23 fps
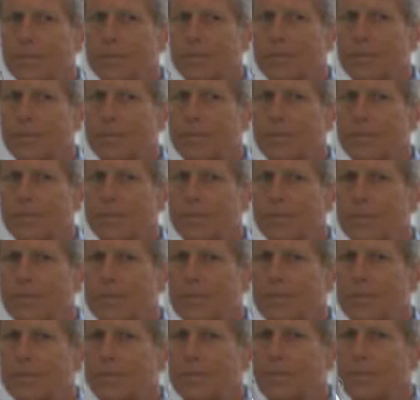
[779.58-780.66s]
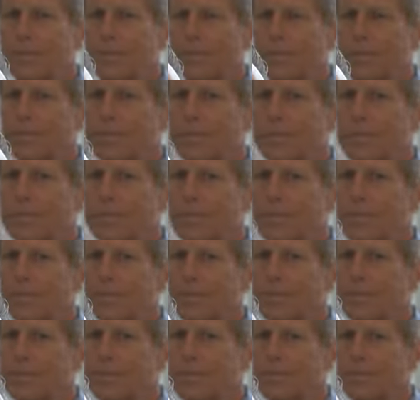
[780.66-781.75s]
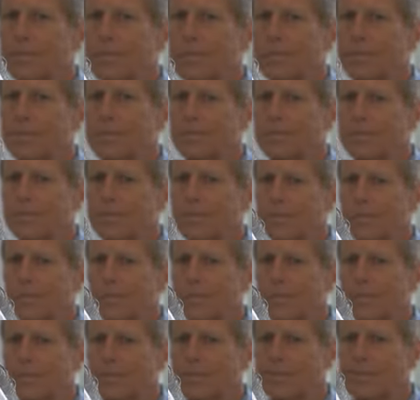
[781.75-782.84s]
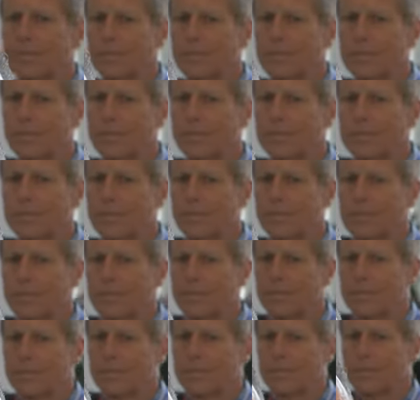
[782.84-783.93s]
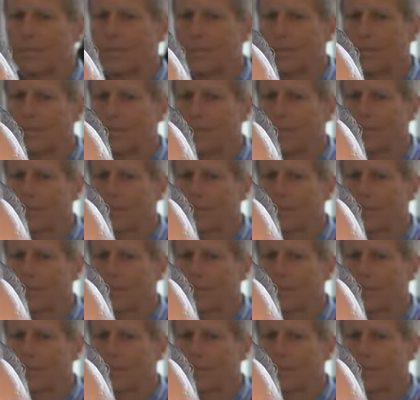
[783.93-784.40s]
This person isn't speaking.